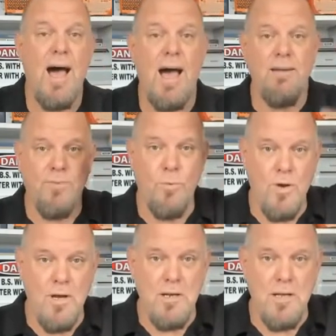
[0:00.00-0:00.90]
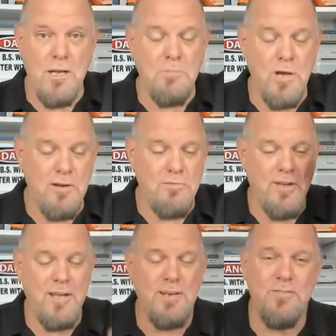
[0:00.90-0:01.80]
I, for one, am not a
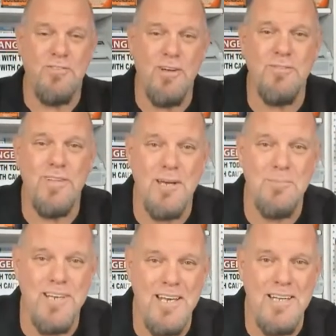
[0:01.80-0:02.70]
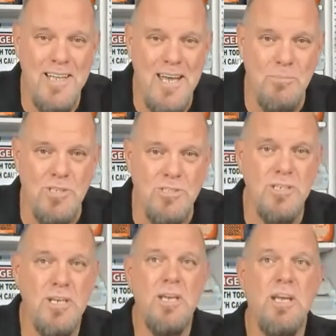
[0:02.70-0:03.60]
fan of self-laminating labels.